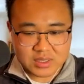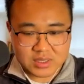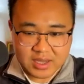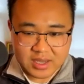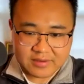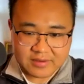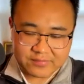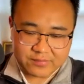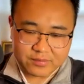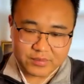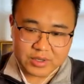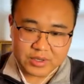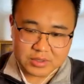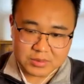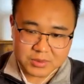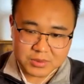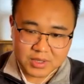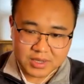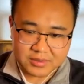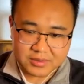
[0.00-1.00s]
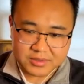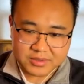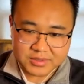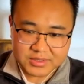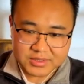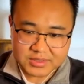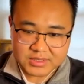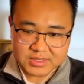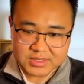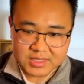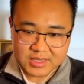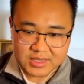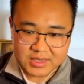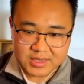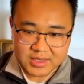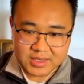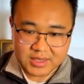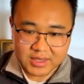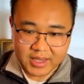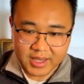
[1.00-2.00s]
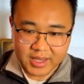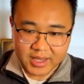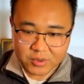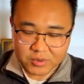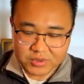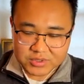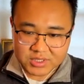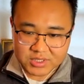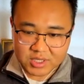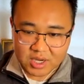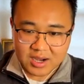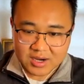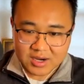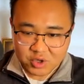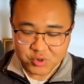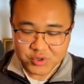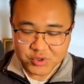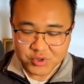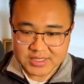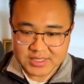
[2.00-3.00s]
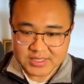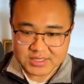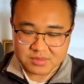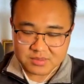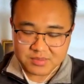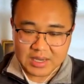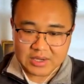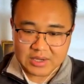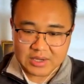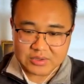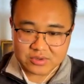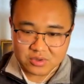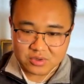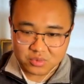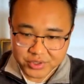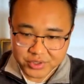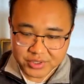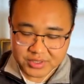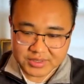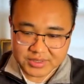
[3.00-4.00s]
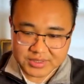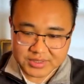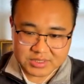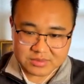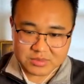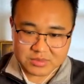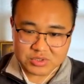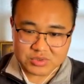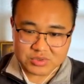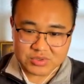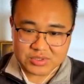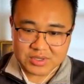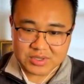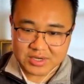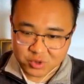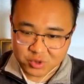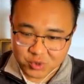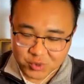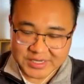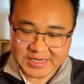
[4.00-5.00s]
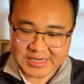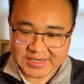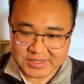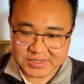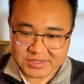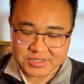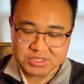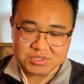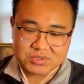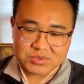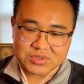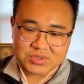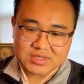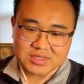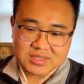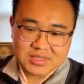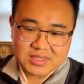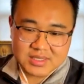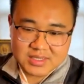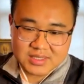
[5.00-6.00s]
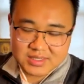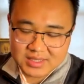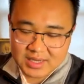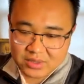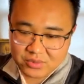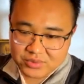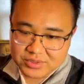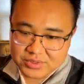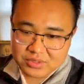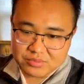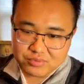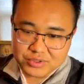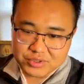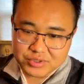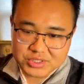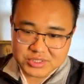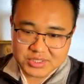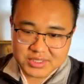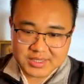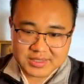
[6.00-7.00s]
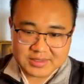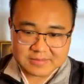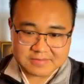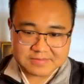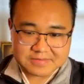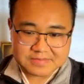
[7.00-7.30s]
life better for others. And there was a concreteness about her, a realism to her, a grittiness to her that I really appreciate.